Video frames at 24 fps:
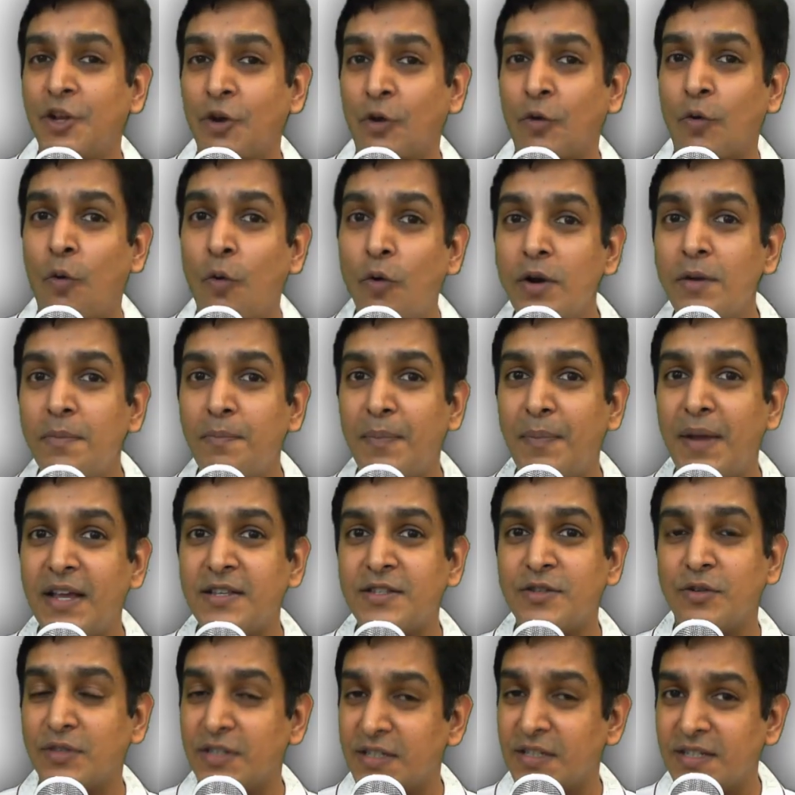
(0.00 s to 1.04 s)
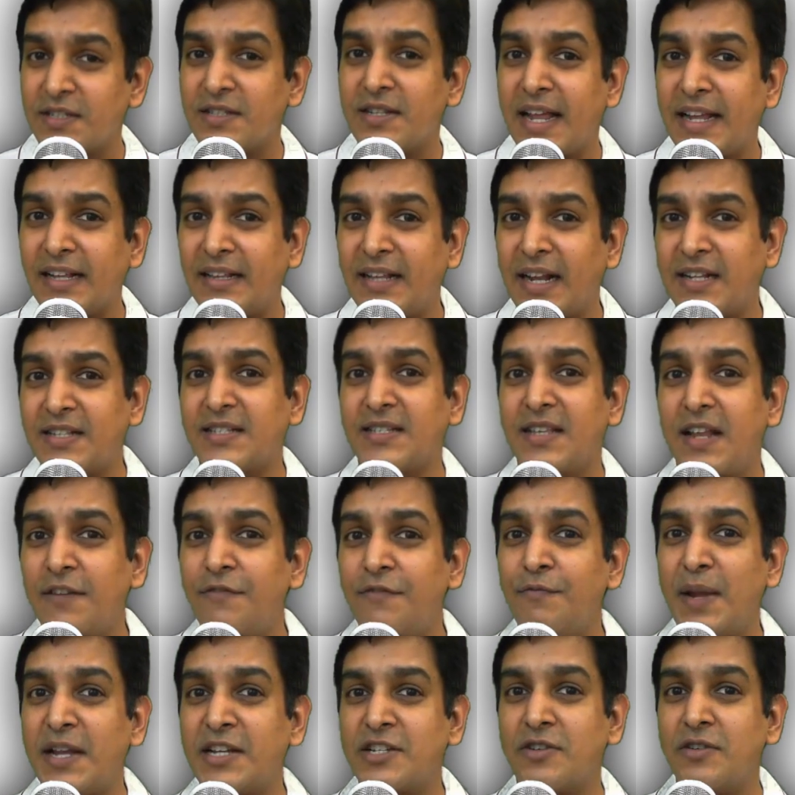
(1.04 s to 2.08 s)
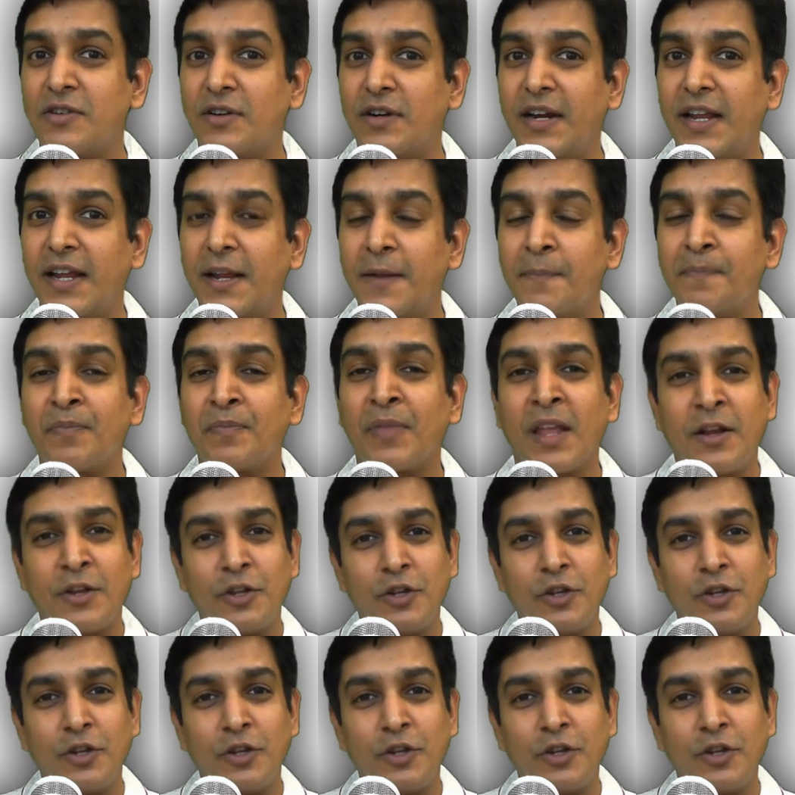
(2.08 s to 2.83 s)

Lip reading: at your own pace. So this is like that self-paced learning.